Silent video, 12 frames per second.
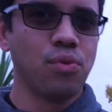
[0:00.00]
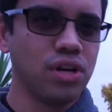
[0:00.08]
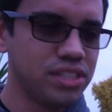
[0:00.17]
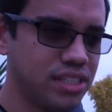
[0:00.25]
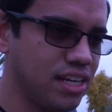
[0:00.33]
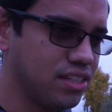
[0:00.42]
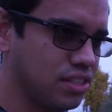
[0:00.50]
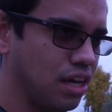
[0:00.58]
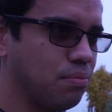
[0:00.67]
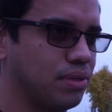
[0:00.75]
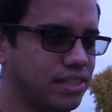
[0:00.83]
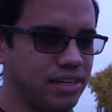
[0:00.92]
rushed the install,
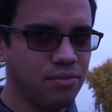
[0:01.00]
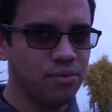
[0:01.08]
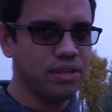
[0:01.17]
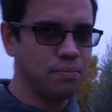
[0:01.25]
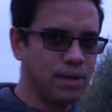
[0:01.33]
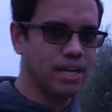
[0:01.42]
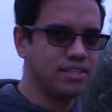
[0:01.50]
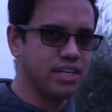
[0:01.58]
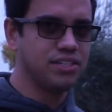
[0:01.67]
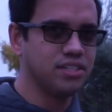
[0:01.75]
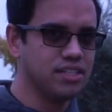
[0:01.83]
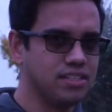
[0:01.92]
but didn't really pay
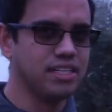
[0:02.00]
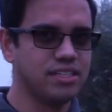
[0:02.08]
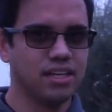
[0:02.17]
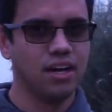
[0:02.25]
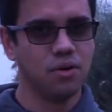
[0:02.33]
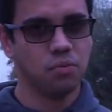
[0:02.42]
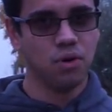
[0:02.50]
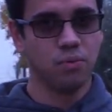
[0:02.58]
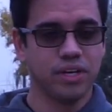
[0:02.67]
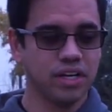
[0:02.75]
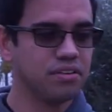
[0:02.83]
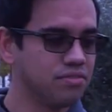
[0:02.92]
attention to detail on what we
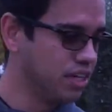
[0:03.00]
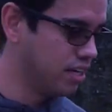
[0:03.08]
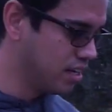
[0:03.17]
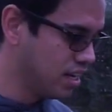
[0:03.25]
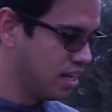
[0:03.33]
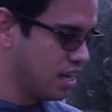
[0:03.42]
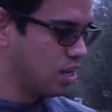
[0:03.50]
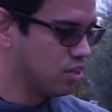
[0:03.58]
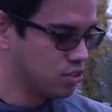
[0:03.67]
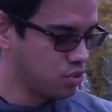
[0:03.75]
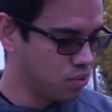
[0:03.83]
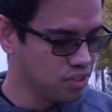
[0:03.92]
could have done.
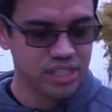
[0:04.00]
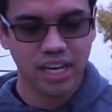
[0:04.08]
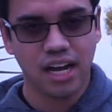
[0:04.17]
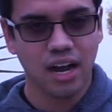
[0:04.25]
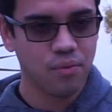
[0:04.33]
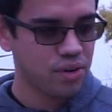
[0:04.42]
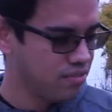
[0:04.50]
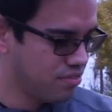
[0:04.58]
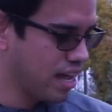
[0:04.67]
So once I got rid of